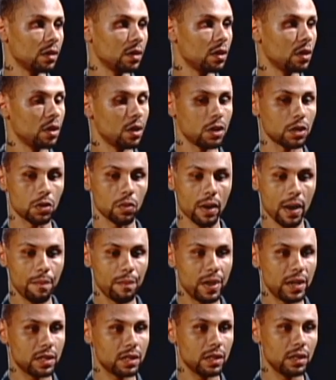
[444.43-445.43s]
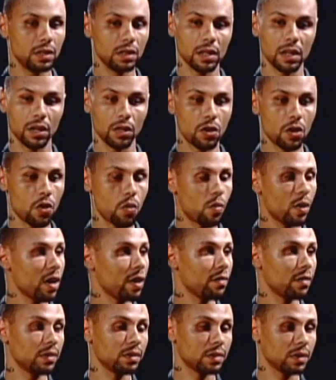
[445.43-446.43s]
Okay. So I basically go
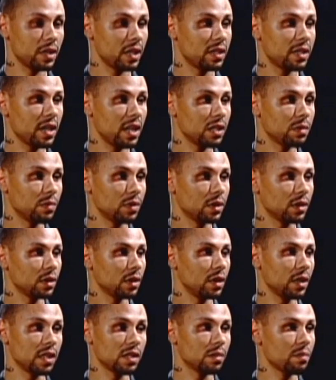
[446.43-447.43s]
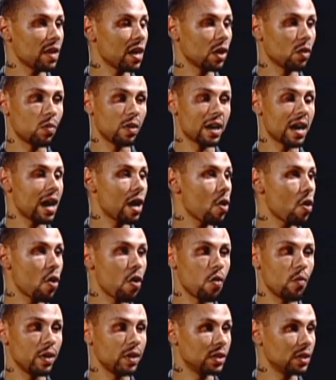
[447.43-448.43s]
wherever it takes me. It doesn't matter where.
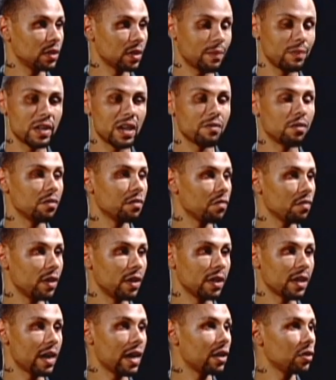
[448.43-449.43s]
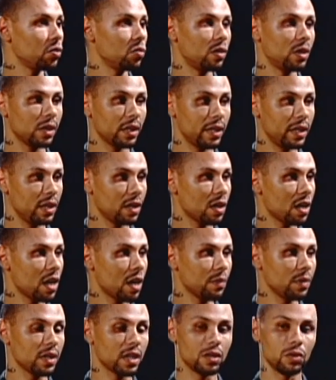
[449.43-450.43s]
I'm never afraid. I do clean
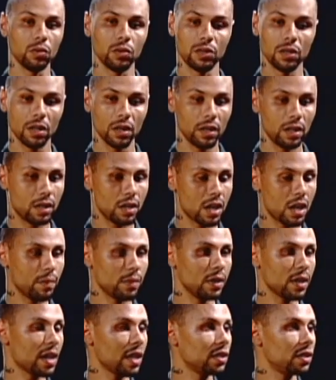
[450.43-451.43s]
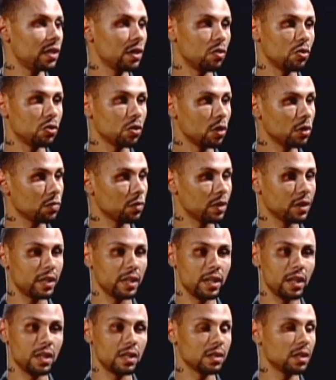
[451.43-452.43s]
comedy. I do dirty comedy. I tell jokes for
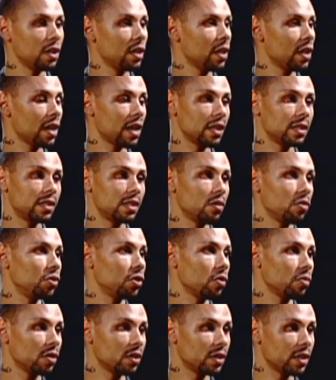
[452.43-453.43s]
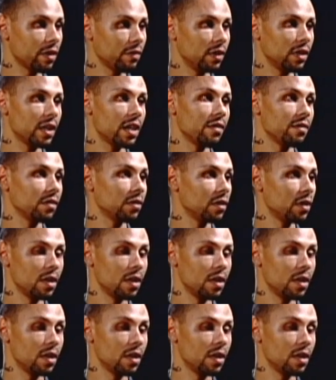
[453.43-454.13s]
kids. I tell jokes at 7-Eleven.